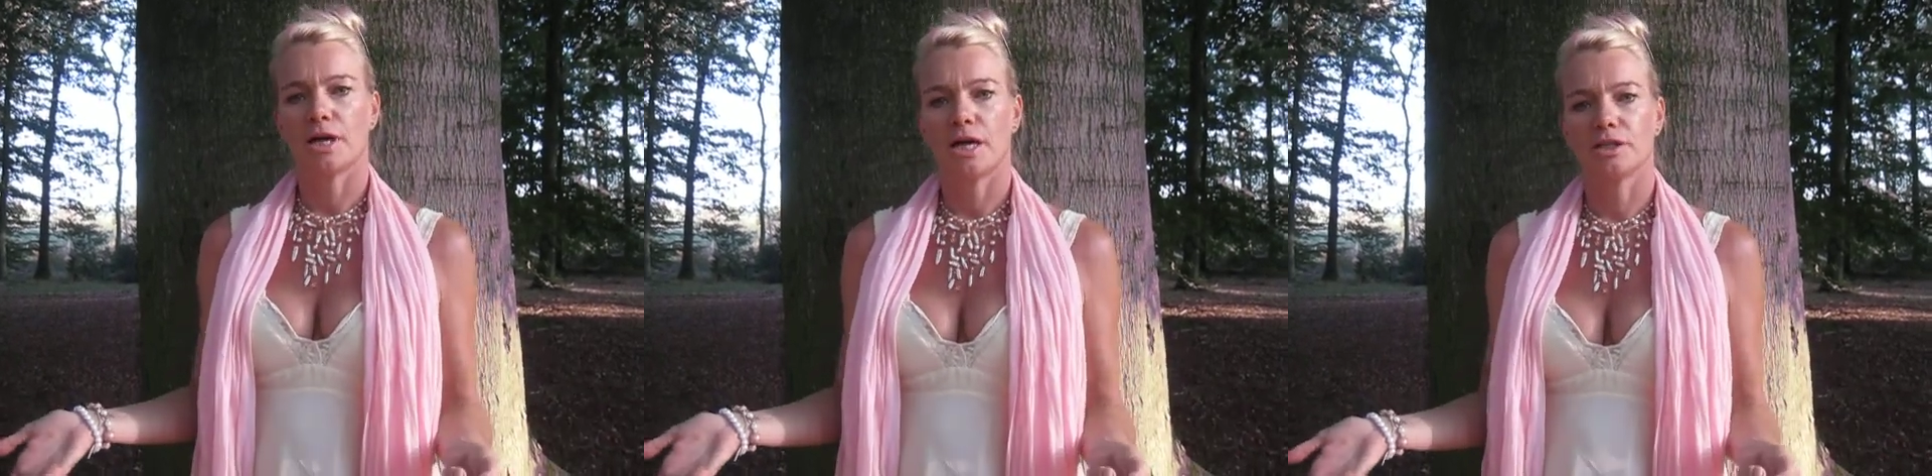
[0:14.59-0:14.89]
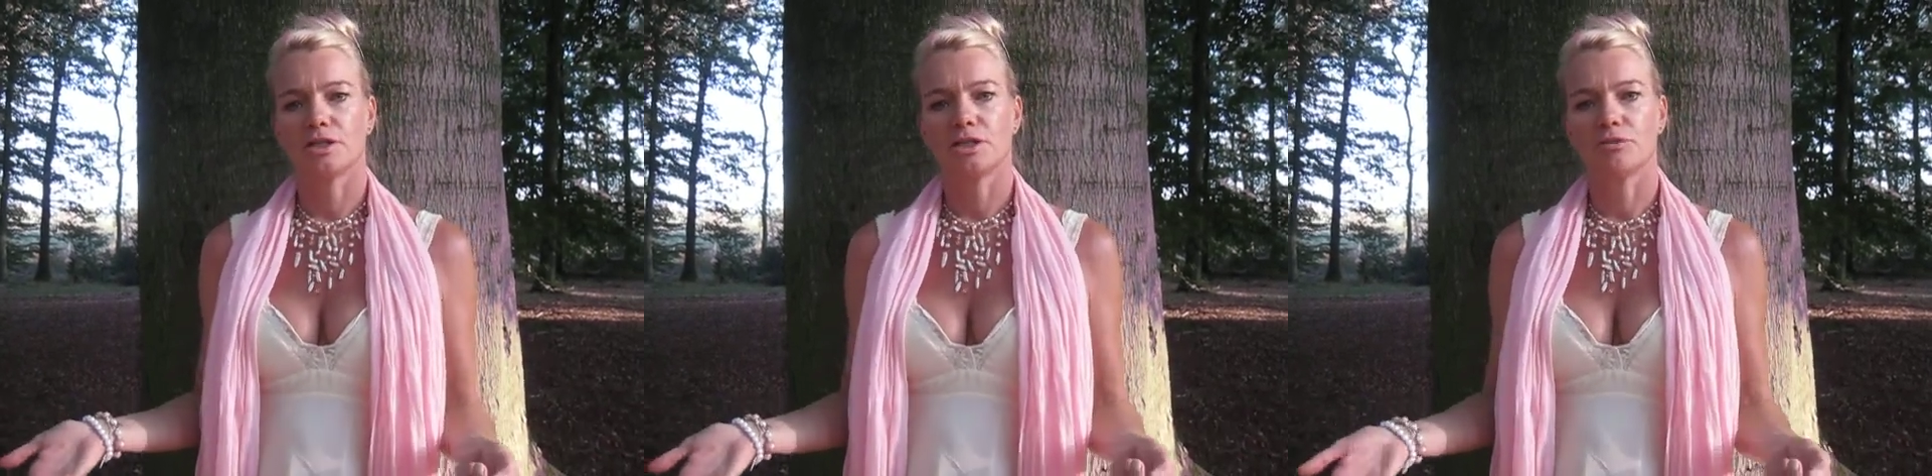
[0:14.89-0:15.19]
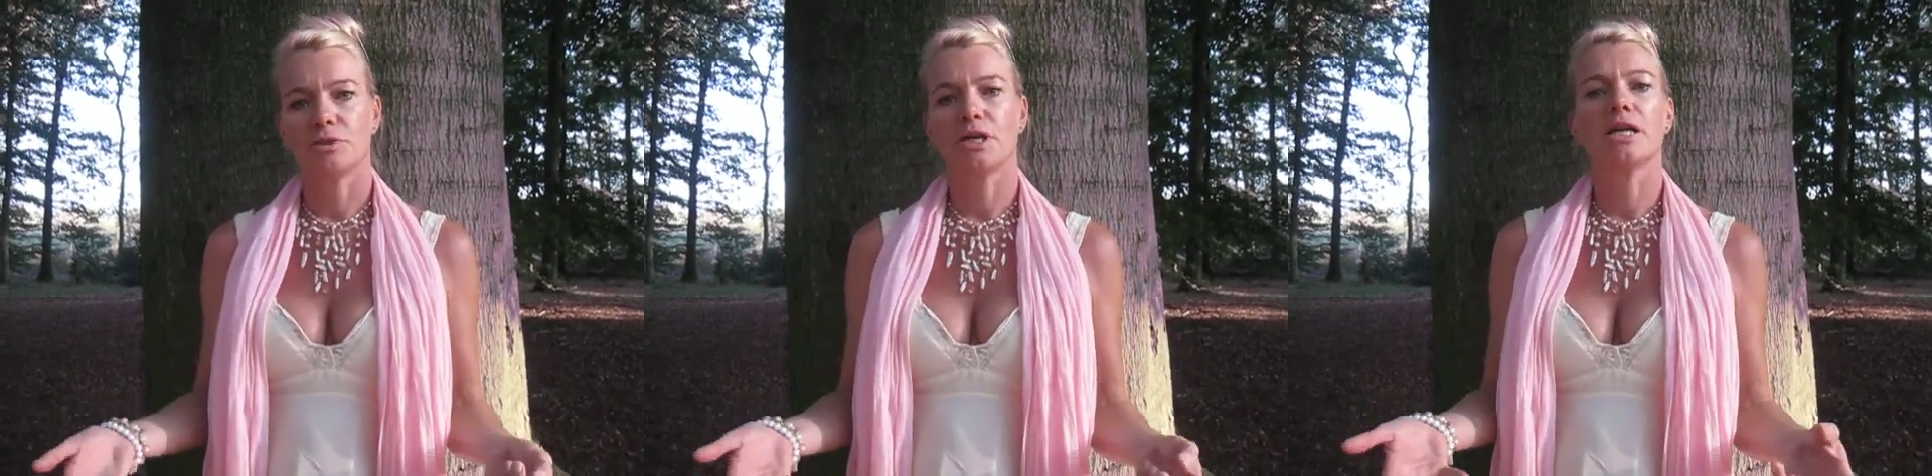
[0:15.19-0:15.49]
and she
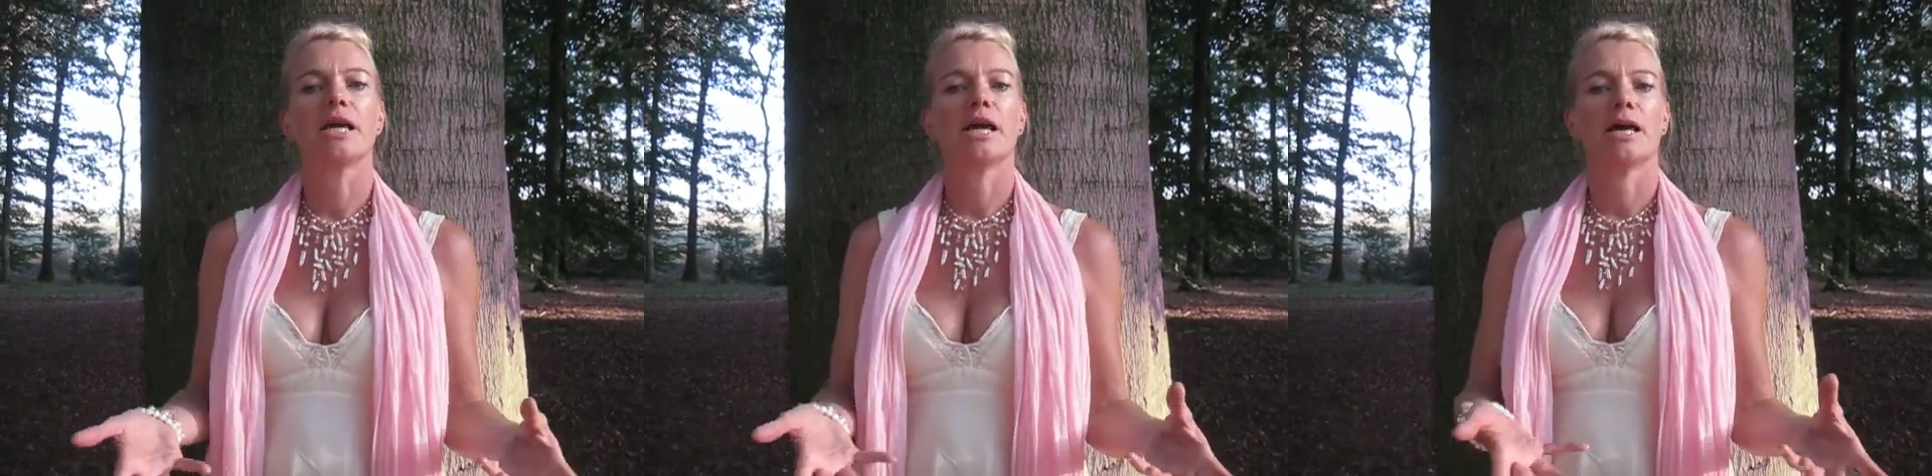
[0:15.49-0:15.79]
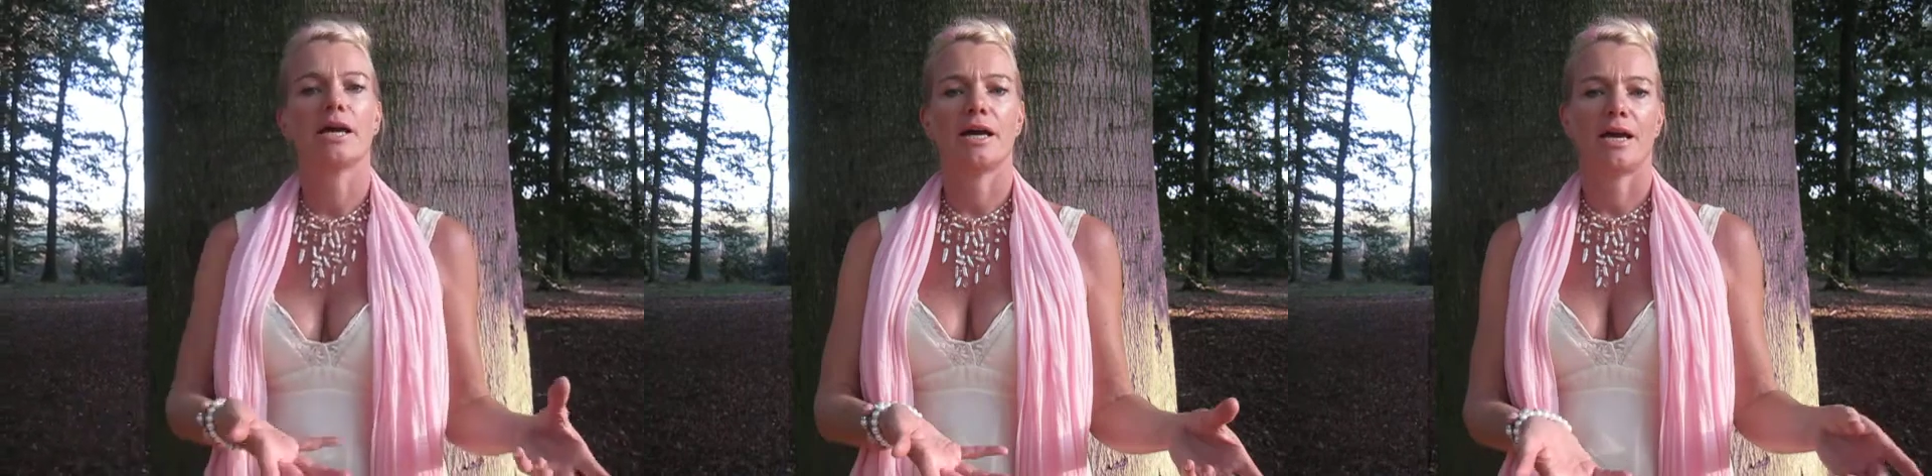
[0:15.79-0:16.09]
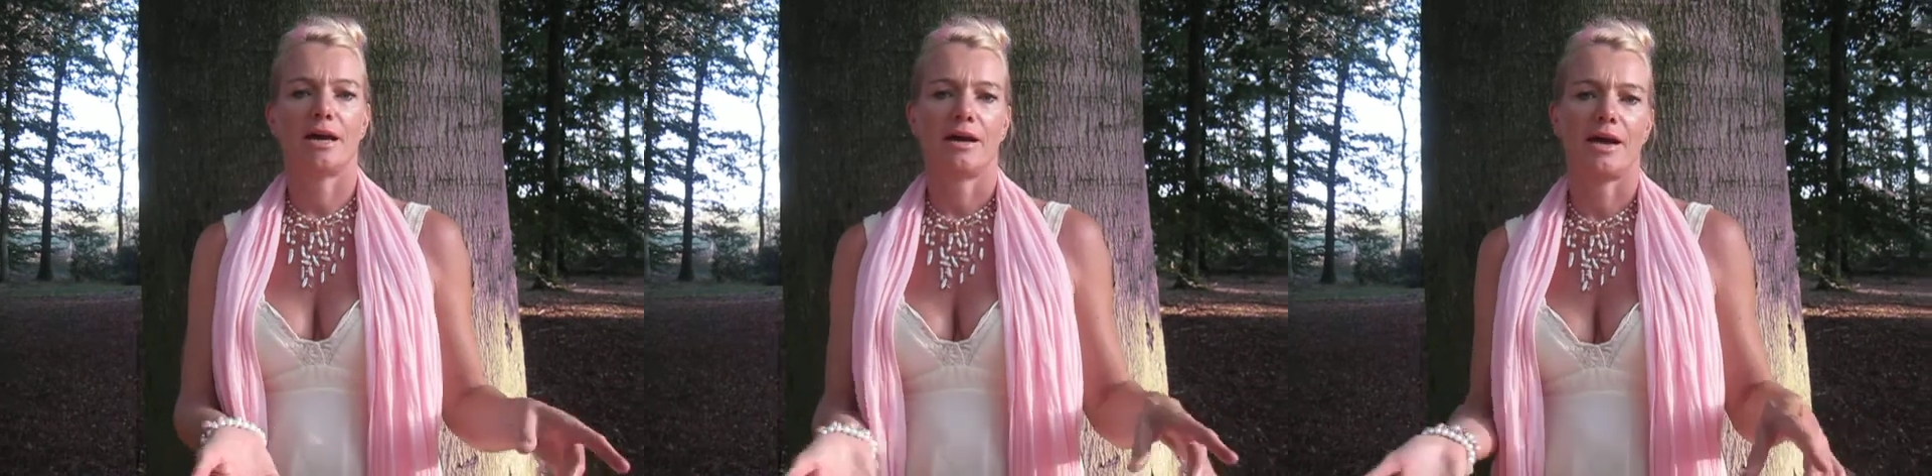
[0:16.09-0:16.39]
really
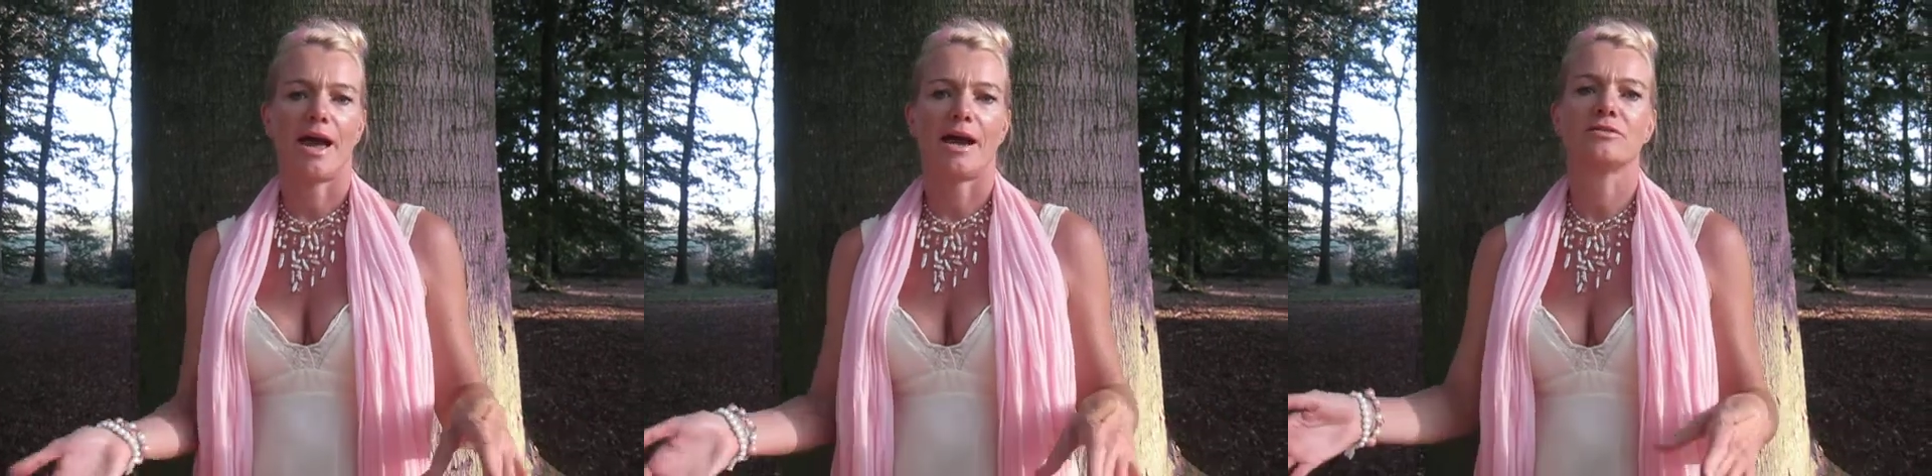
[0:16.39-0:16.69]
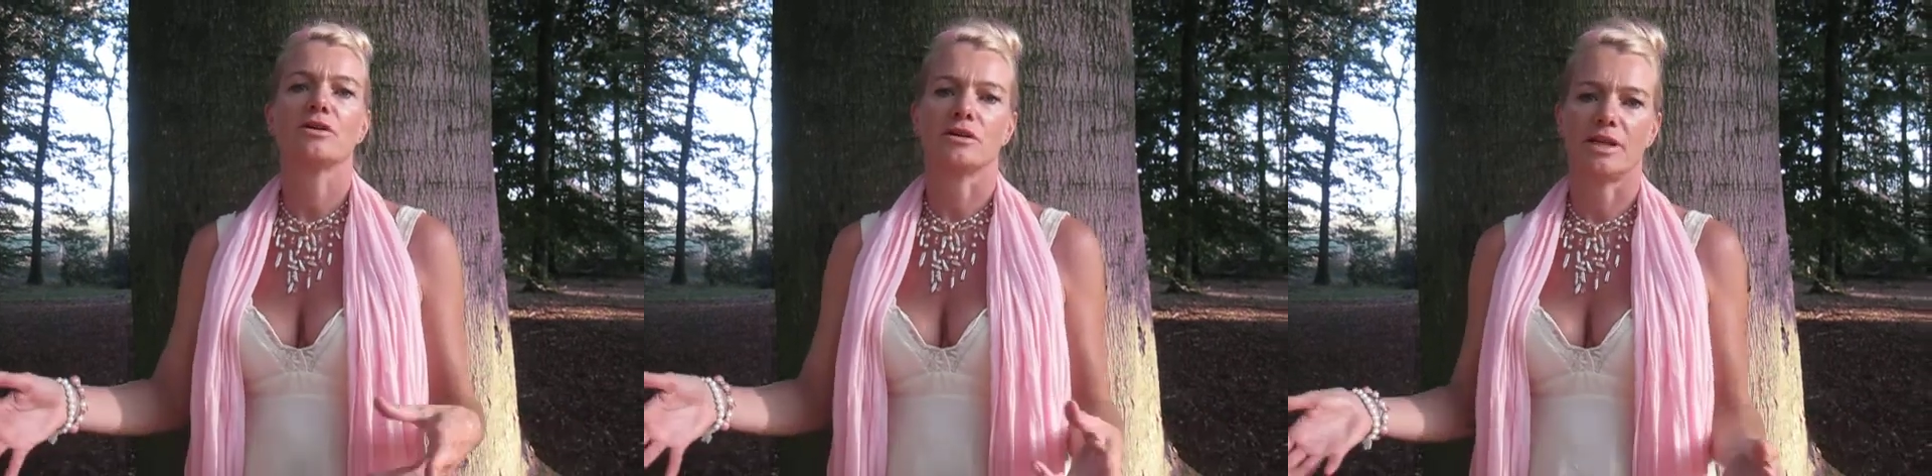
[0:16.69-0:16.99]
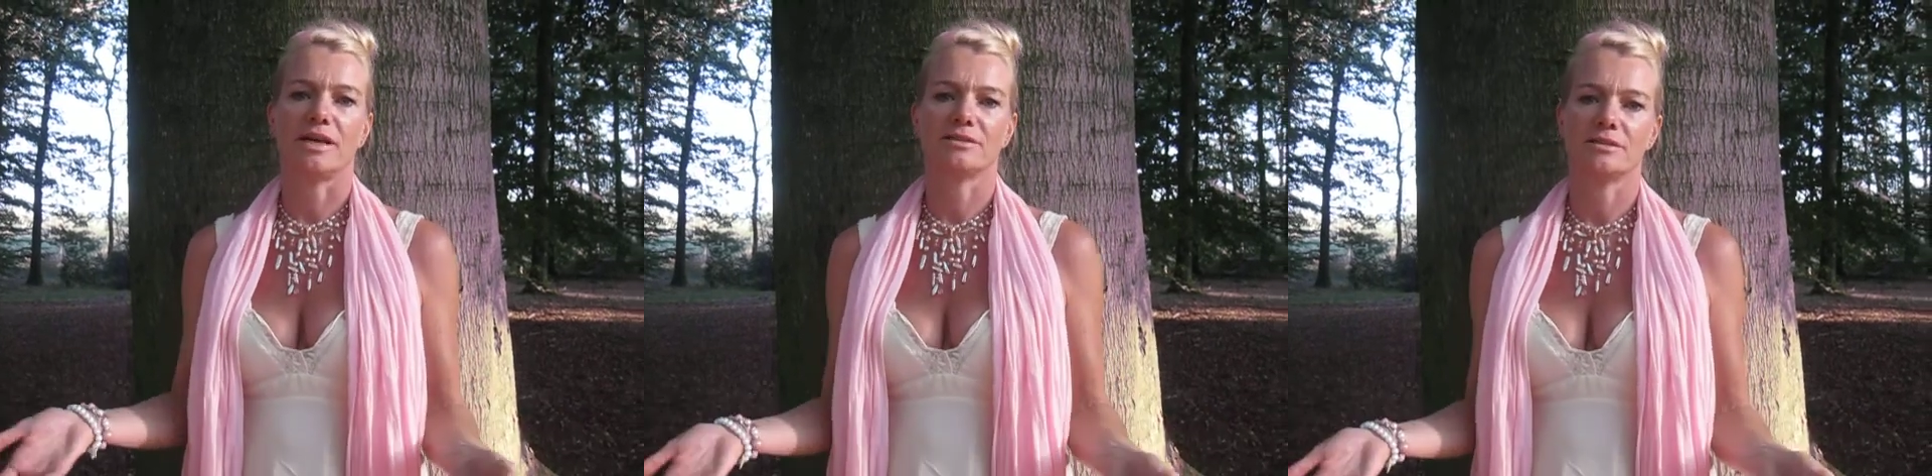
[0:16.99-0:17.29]
uh, acts on
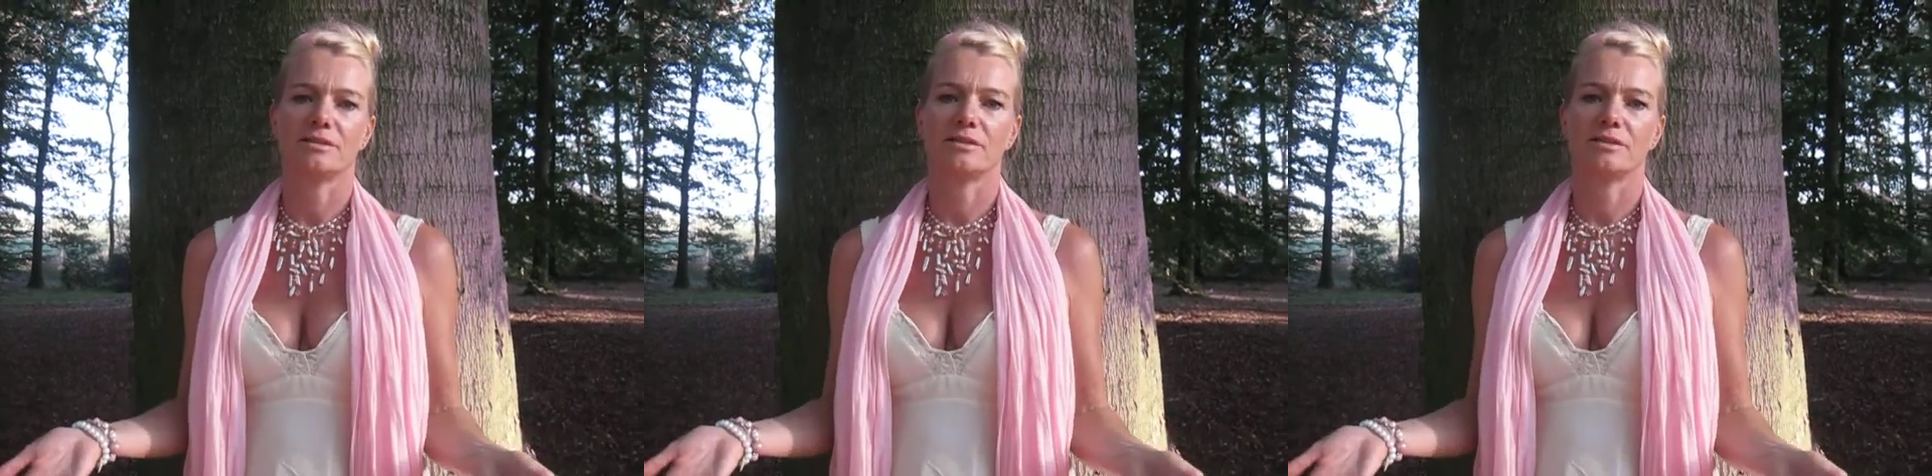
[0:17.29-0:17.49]
that.